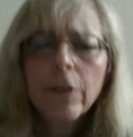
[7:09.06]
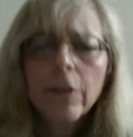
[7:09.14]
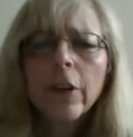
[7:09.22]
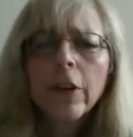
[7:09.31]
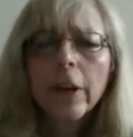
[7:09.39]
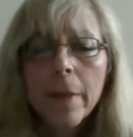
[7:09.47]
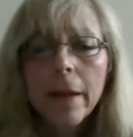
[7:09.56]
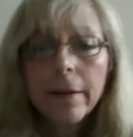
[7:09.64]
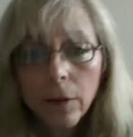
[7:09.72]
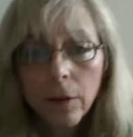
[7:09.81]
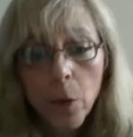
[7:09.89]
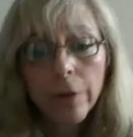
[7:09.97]
it makes it
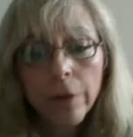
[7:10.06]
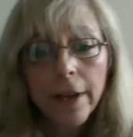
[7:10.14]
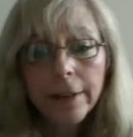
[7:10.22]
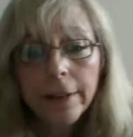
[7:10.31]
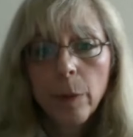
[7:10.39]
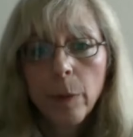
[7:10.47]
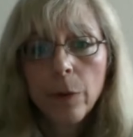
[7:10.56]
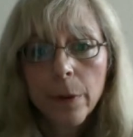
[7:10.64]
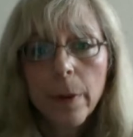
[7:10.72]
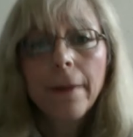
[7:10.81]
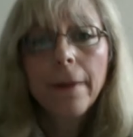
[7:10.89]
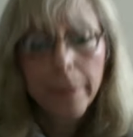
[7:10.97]
a lot more effective for
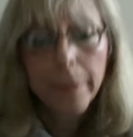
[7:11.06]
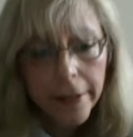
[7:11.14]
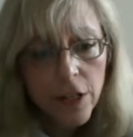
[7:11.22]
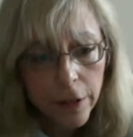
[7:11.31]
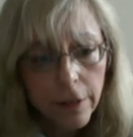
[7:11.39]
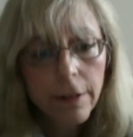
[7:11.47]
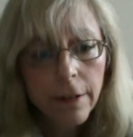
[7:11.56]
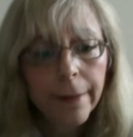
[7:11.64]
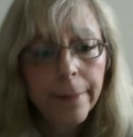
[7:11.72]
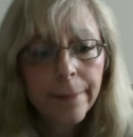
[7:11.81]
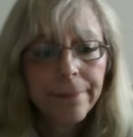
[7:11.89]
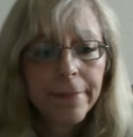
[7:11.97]
both you and the patient.
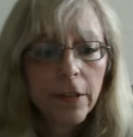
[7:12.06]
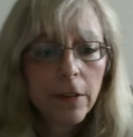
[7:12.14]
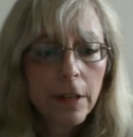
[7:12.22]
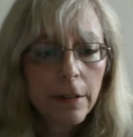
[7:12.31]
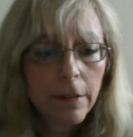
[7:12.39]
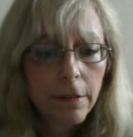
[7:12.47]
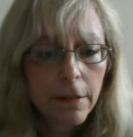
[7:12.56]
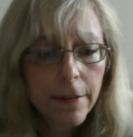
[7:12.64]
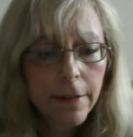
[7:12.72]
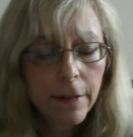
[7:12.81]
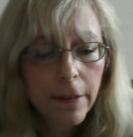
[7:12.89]
So that's